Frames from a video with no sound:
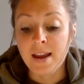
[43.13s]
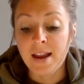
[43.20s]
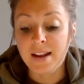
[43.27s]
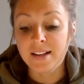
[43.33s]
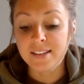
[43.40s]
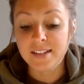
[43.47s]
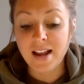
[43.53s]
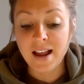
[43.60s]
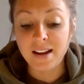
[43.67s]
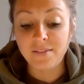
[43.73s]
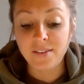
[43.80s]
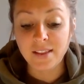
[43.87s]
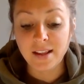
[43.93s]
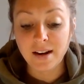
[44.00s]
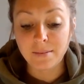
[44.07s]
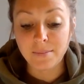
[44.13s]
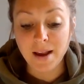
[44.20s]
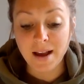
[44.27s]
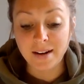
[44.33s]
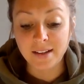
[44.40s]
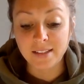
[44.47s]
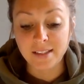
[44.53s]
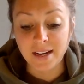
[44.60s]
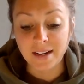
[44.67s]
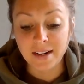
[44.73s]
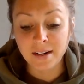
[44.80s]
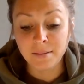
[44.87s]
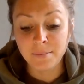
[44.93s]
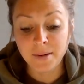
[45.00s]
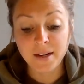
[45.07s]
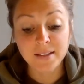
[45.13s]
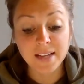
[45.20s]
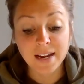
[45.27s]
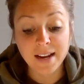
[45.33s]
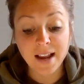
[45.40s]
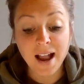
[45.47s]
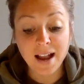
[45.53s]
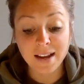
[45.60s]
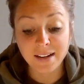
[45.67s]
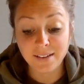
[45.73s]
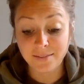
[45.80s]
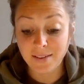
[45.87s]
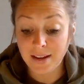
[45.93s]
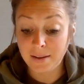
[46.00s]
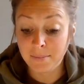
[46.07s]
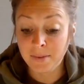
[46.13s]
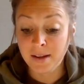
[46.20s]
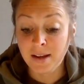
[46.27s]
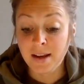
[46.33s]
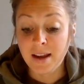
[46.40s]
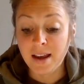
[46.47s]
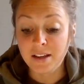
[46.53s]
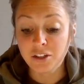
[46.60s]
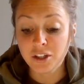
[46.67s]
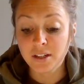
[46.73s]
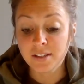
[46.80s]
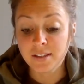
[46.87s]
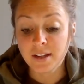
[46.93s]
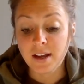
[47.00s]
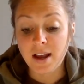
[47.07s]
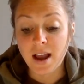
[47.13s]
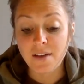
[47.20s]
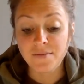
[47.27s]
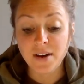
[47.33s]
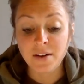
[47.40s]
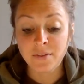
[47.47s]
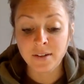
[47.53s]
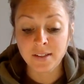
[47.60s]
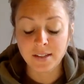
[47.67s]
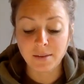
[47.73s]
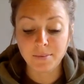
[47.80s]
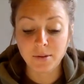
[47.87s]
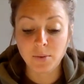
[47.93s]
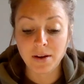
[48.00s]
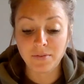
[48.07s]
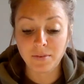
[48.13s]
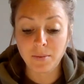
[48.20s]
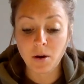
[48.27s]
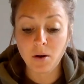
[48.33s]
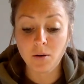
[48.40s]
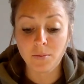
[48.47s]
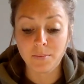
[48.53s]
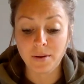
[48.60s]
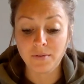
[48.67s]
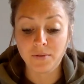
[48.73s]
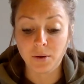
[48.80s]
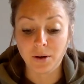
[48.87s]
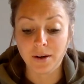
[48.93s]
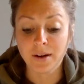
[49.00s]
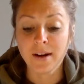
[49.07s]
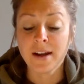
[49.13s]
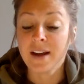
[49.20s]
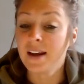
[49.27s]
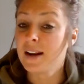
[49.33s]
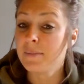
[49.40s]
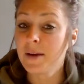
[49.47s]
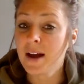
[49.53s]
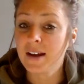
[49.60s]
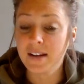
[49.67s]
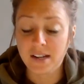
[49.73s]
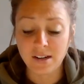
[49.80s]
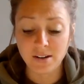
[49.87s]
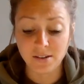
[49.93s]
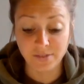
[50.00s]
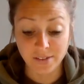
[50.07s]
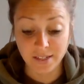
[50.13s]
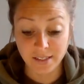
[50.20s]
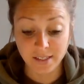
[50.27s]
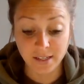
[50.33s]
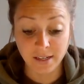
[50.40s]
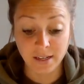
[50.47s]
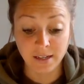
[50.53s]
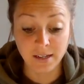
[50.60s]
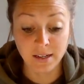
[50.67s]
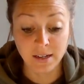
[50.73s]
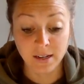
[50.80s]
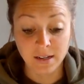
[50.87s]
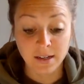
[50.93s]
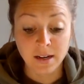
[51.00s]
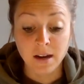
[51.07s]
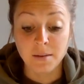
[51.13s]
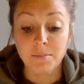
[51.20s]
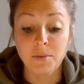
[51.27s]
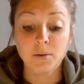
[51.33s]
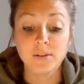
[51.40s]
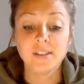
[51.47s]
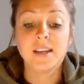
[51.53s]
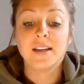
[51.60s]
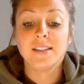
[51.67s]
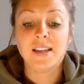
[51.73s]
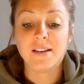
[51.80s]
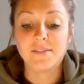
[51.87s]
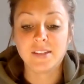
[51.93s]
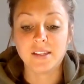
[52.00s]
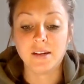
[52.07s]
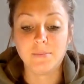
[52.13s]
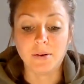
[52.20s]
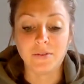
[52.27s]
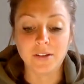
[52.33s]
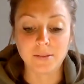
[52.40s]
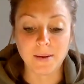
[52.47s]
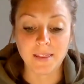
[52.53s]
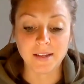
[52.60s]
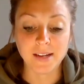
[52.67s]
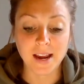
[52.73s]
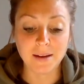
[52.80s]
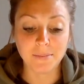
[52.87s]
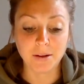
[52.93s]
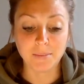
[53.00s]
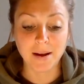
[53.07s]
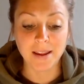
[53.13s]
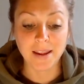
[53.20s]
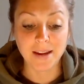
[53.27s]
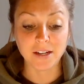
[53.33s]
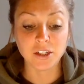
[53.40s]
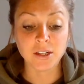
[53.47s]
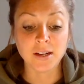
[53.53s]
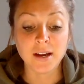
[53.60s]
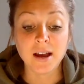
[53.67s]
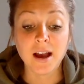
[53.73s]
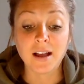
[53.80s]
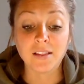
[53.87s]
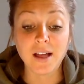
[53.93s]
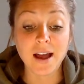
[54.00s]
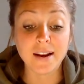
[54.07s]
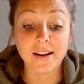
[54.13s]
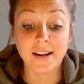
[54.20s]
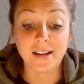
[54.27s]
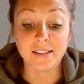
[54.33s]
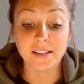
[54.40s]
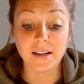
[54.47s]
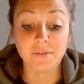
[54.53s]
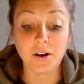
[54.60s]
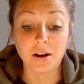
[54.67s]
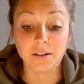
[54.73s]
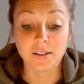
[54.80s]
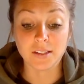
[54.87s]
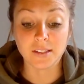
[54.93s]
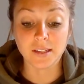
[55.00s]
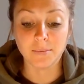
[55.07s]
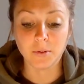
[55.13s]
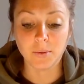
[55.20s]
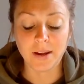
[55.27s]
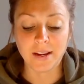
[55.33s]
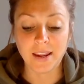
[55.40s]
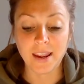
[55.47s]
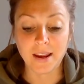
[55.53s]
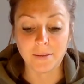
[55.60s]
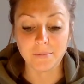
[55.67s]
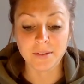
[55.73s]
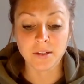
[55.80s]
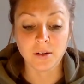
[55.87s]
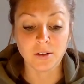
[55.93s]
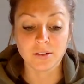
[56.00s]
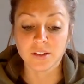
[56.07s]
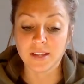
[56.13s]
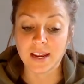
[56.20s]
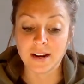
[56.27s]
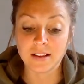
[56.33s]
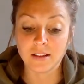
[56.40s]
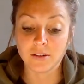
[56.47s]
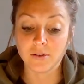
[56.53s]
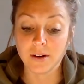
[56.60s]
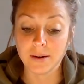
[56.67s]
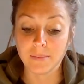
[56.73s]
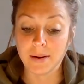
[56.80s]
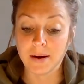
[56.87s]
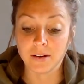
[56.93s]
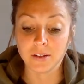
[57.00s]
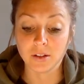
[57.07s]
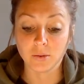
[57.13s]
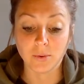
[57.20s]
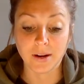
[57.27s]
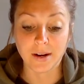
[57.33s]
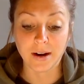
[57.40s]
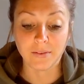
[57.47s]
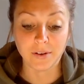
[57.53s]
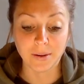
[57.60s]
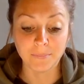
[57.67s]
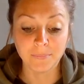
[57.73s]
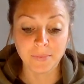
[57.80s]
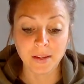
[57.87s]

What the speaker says: And it's not even that I'm not excited, because I kind of am. It's just I've never slept away from home before, and I'm kind of nervous. Most kids have sleepovers by the time they're my age. A lot of kids have gone to sleepaway camps or stayed at their grandparents' or whatever.